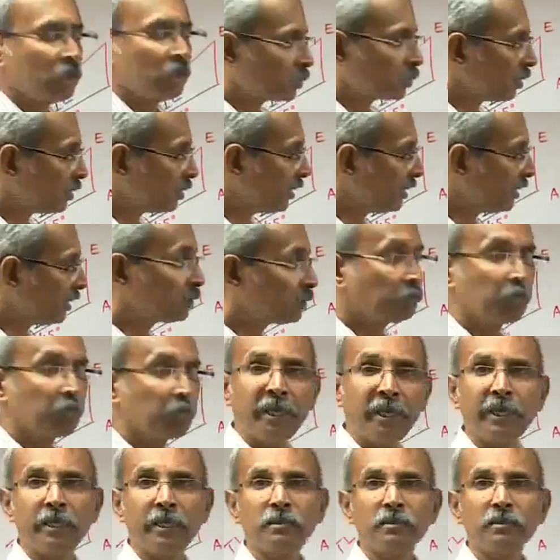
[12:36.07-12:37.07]
So this
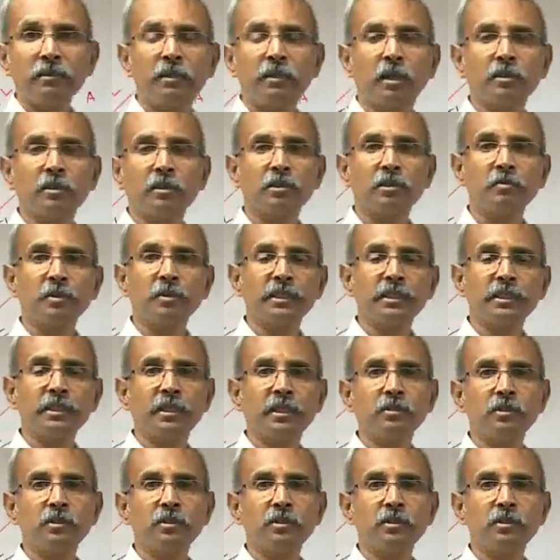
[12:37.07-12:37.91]
means the isometric